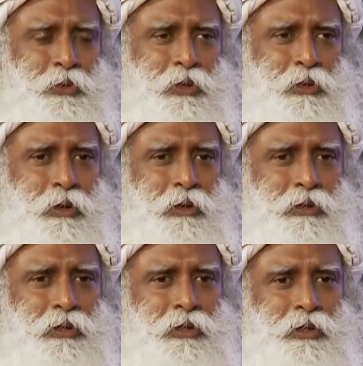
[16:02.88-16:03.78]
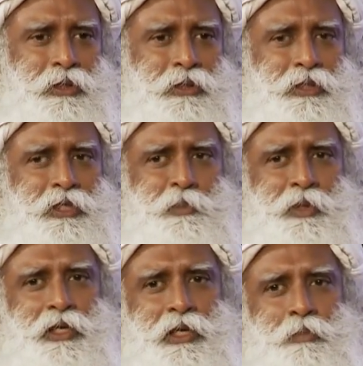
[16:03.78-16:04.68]
you or not,
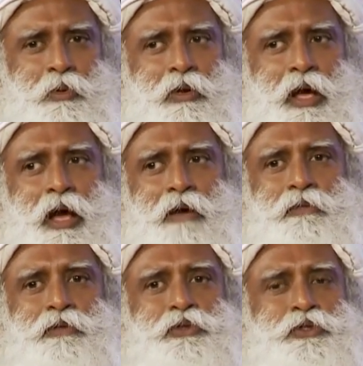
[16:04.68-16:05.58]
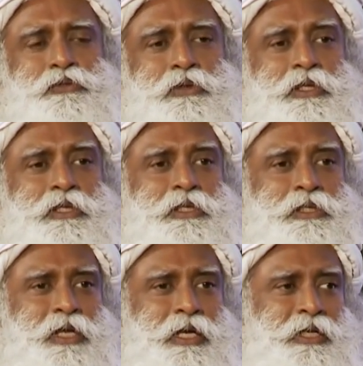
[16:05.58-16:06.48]
depending upon how useful it
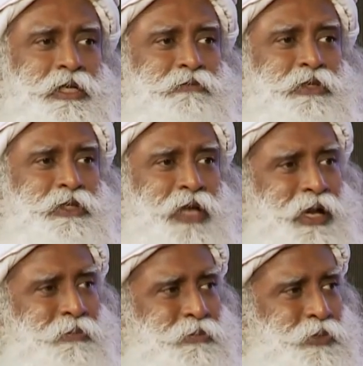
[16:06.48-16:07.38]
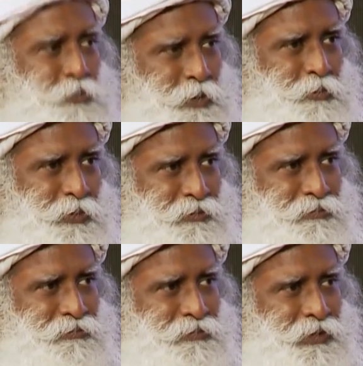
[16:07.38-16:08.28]
is at a given time to people.
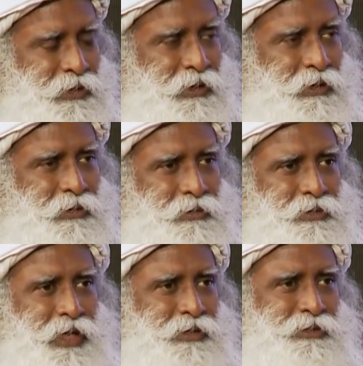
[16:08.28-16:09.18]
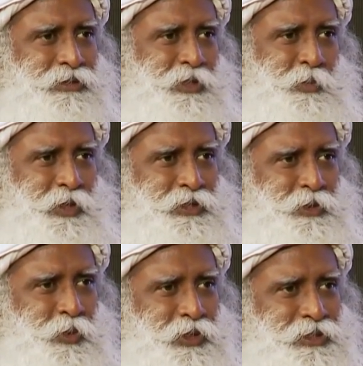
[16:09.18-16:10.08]
That
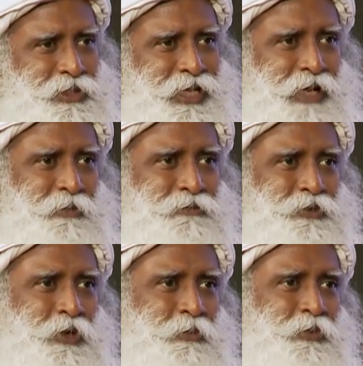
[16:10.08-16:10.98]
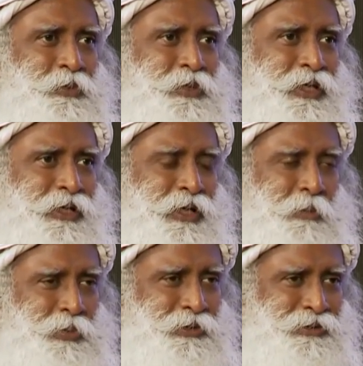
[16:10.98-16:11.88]
depends what is the type of job we've taken
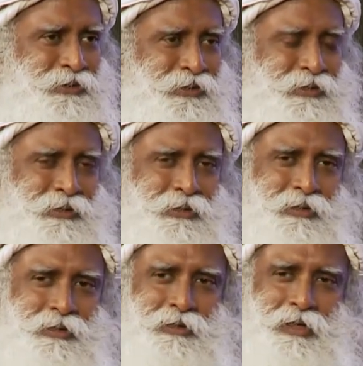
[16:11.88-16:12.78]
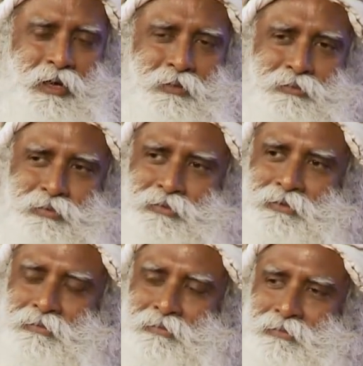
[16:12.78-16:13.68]
up.
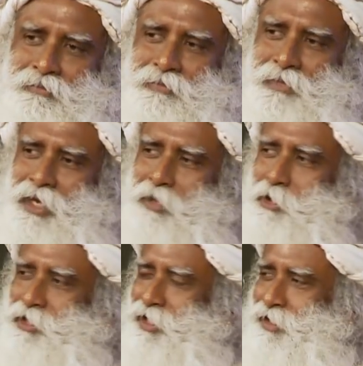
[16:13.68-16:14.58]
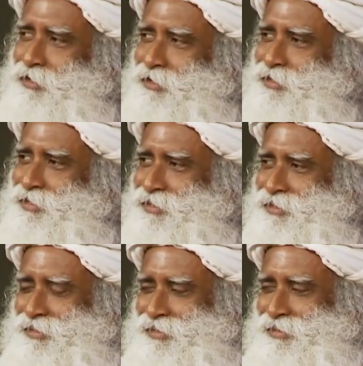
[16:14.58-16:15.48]
Now, I must say this,